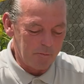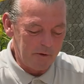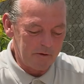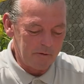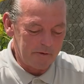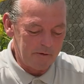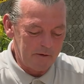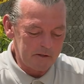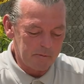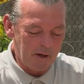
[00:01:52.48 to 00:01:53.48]
me,
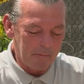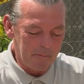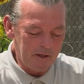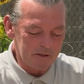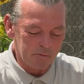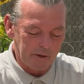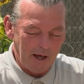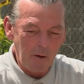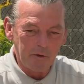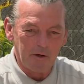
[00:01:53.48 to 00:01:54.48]
about me is what
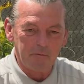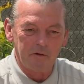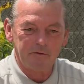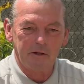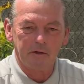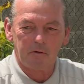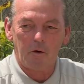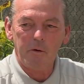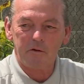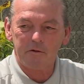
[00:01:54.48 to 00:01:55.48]
I would love to see the
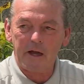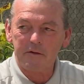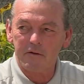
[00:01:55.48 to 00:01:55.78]
growing site,